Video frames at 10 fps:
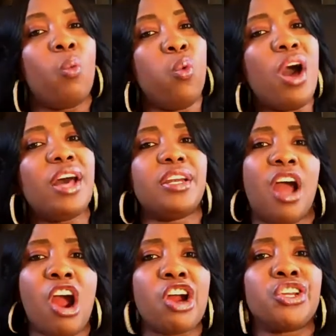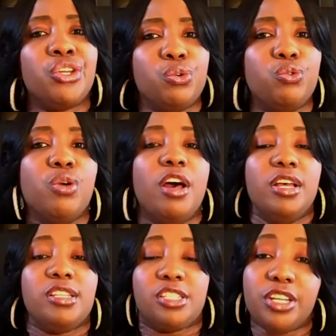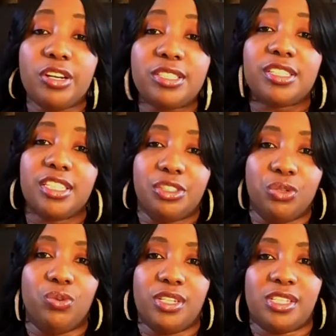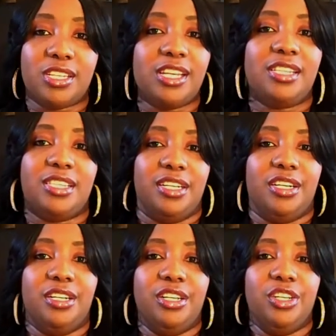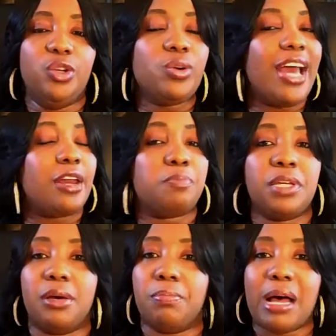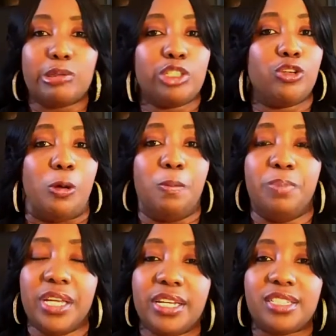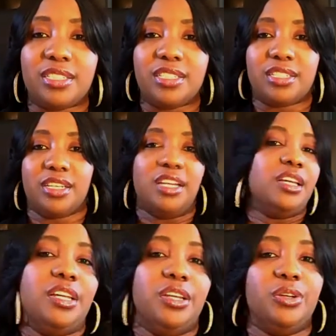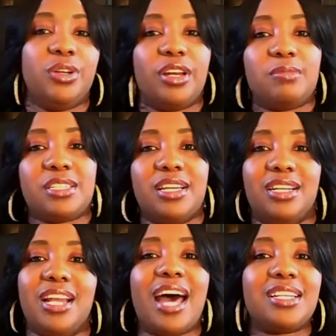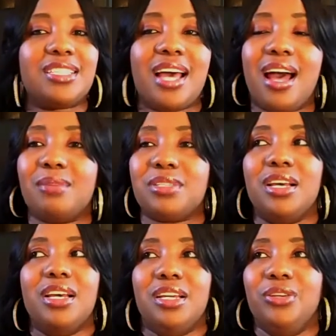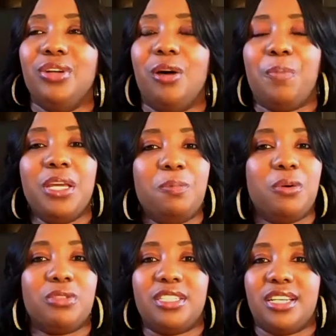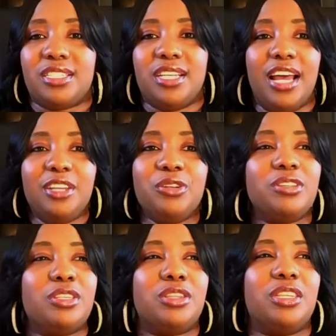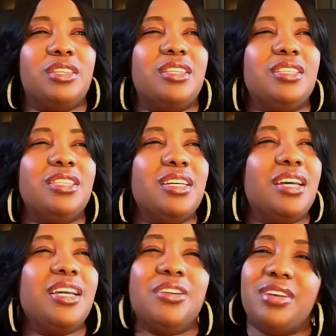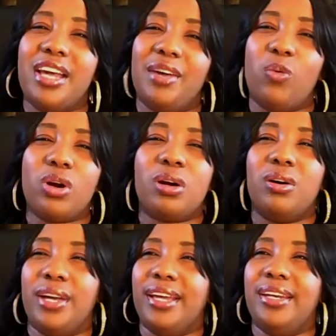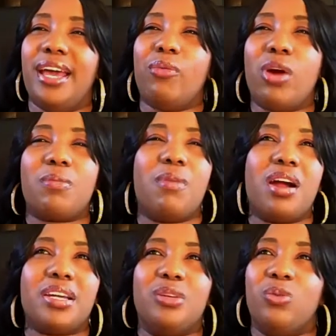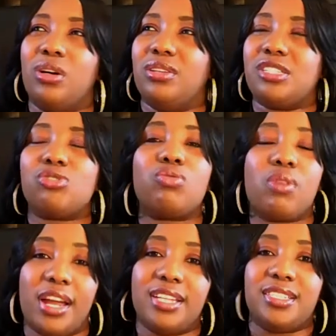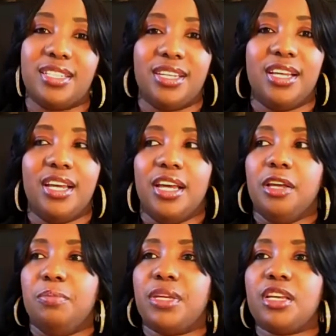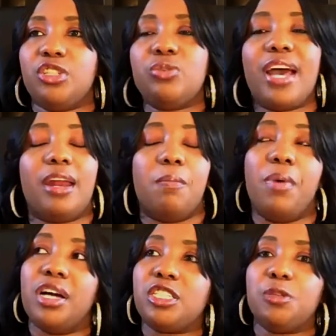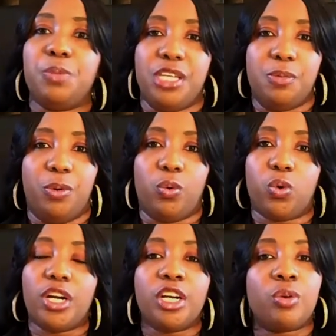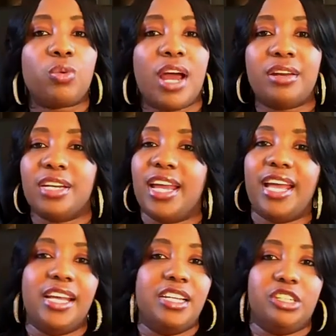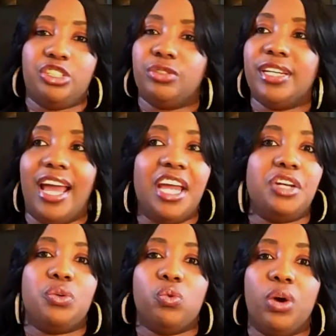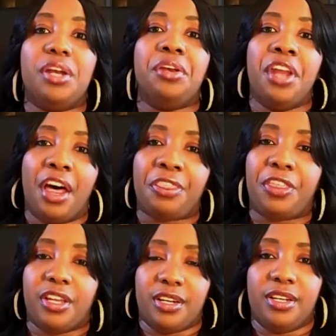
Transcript: What are you seriously doing to get there. You got to be about your business. You know what I'm saying? A lot of times, you know, people just, you know, the internet world and network marketing world is crazy because you got a bunch of people running around in that industry ain't doing nothing.